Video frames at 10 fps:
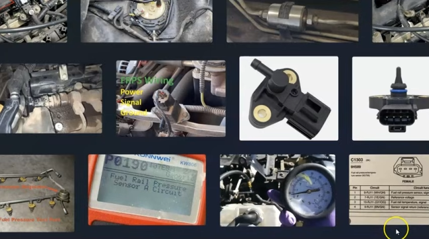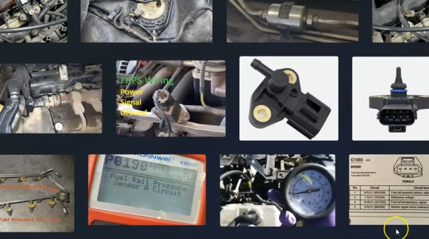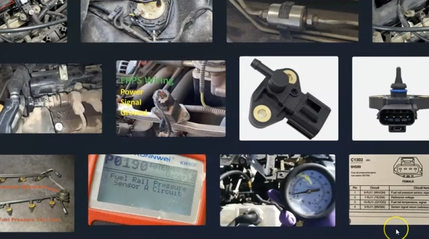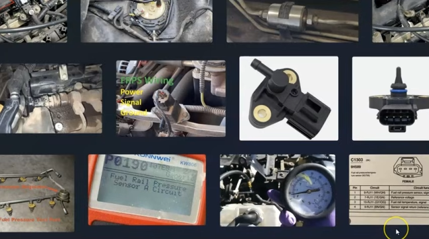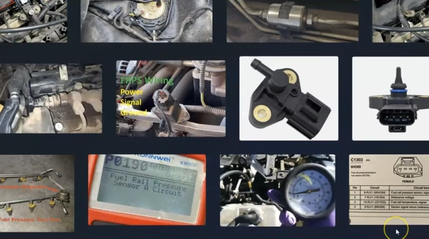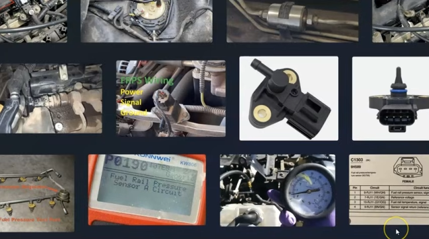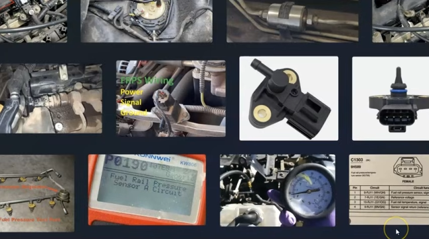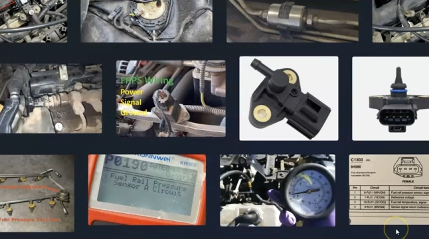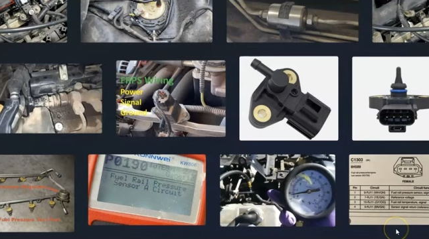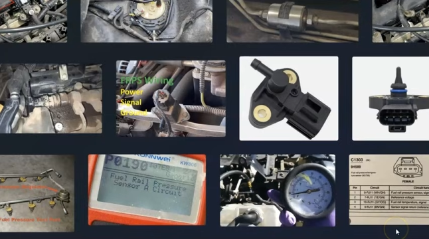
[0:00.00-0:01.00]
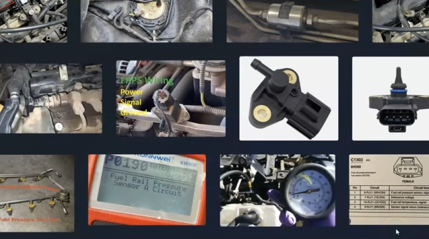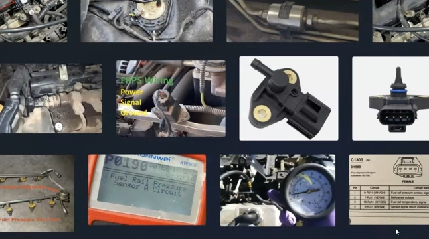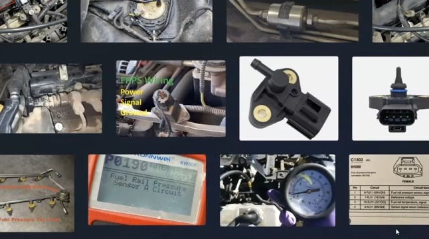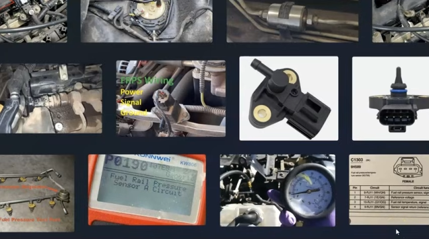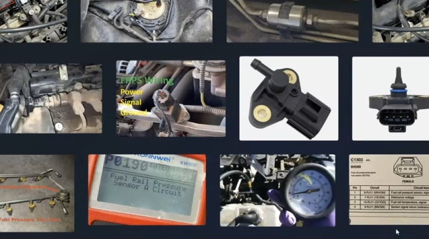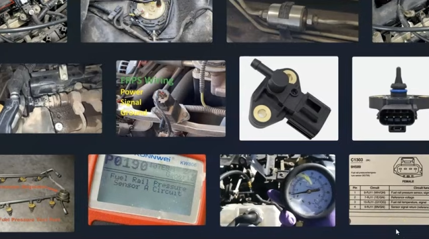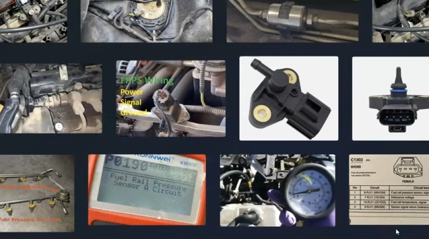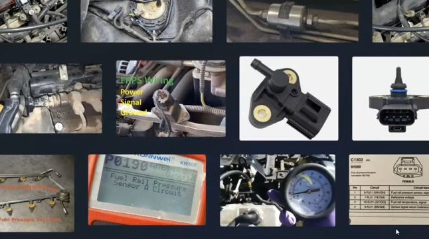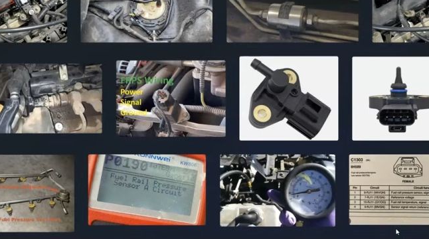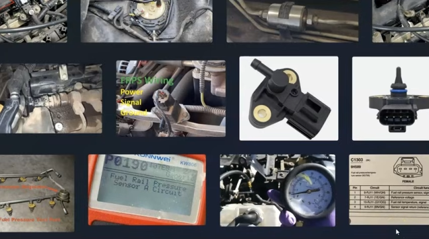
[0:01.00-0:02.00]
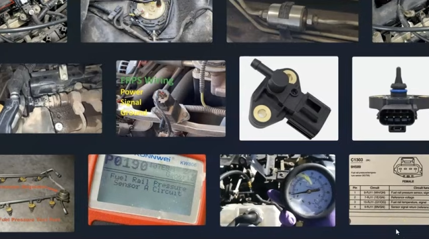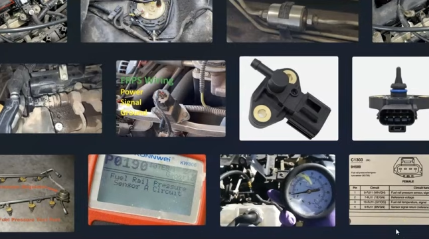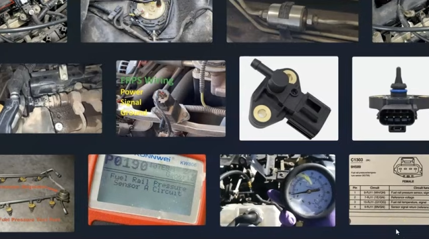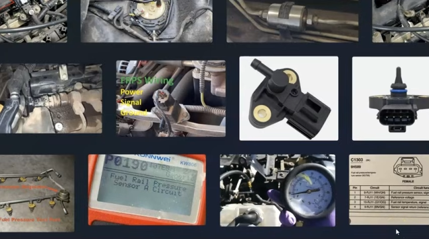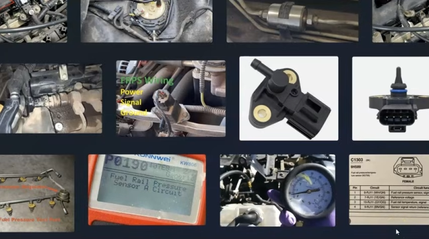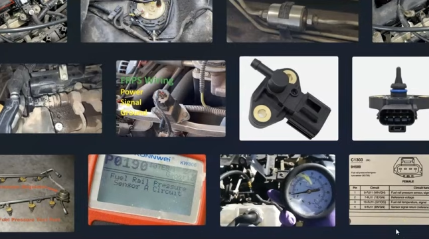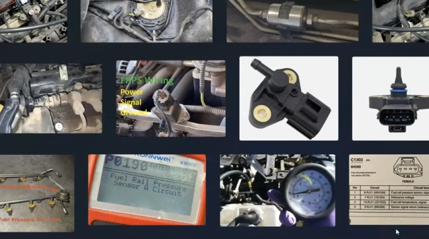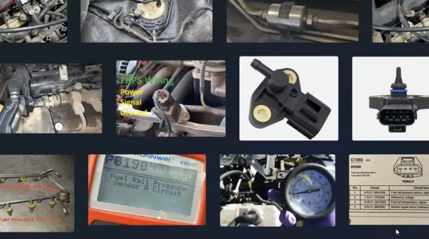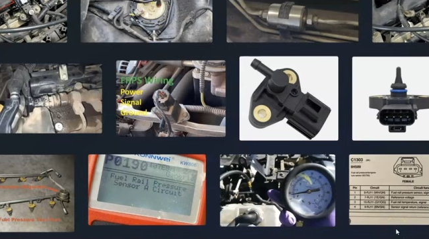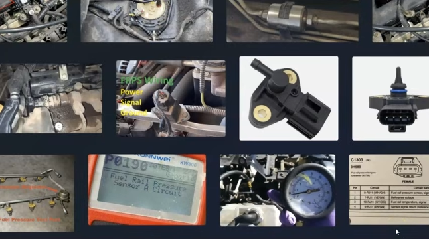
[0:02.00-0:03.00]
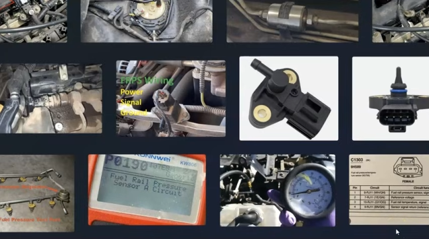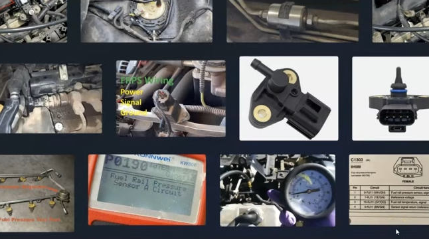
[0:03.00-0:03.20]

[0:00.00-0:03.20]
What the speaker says: (no speaker visible)